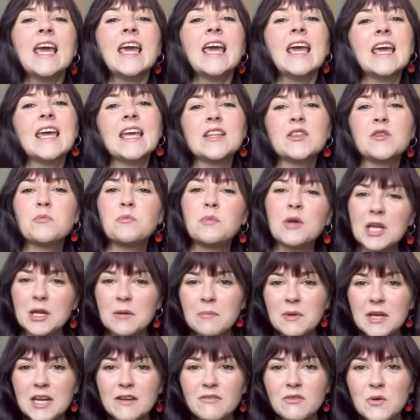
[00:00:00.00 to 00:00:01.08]
It's been a
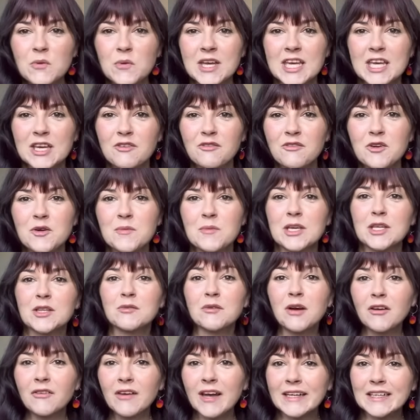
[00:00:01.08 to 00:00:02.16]
bit of a week for me. So
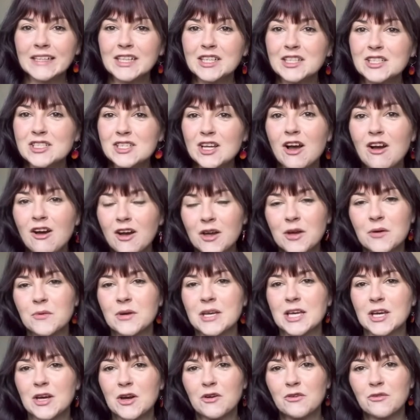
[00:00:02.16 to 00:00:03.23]
I've had an entire
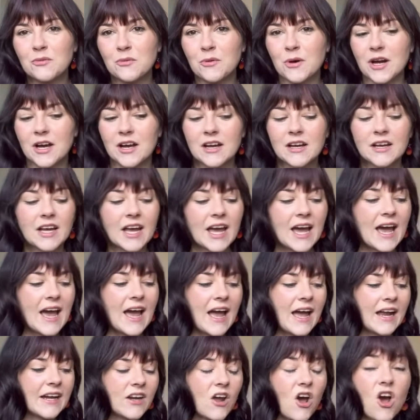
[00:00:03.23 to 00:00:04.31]
week off work
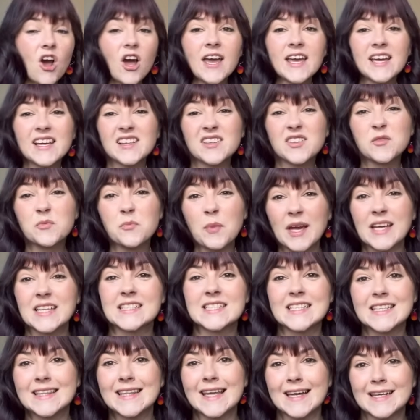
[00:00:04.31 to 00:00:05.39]
and I
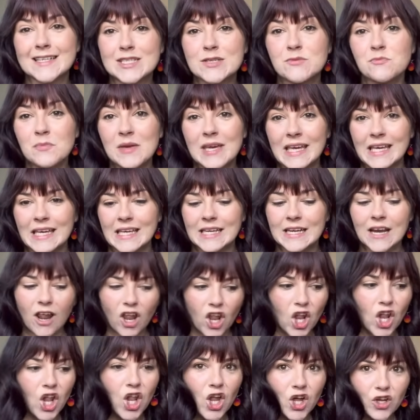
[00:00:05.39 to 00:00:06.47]
expected that to mean
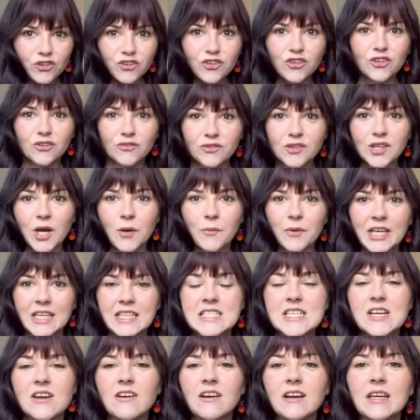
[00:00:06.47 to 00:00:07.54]
lots of sewing
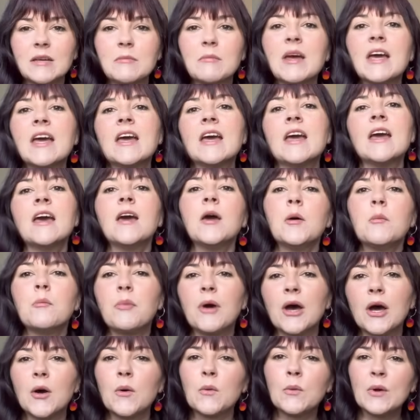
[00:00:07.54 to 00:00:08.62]
time.
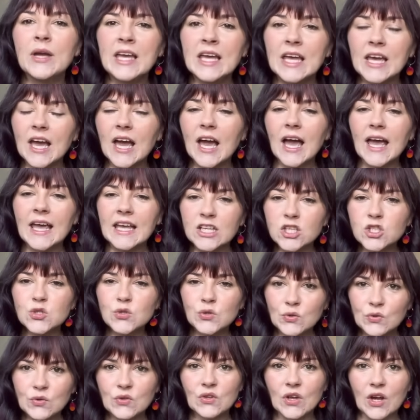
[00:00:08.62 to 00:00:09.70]
But we, in
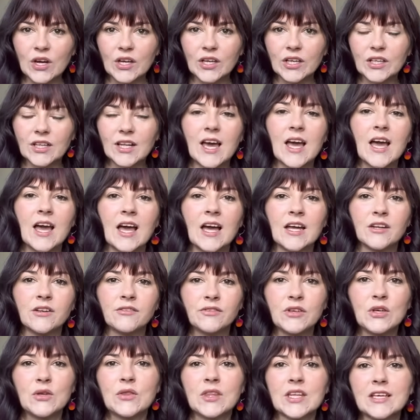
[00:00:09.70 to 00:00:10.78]
true style, had a
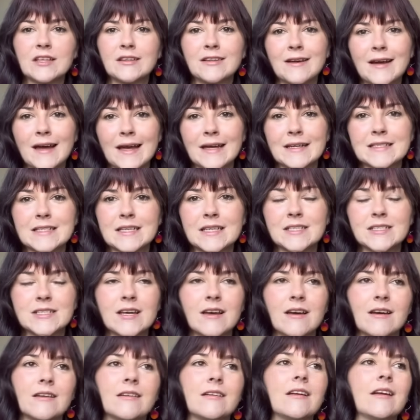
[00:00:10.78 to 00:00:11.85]
few things that I had to get
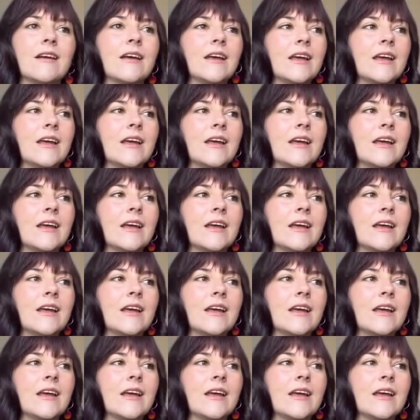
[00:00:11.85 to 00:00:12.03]
done.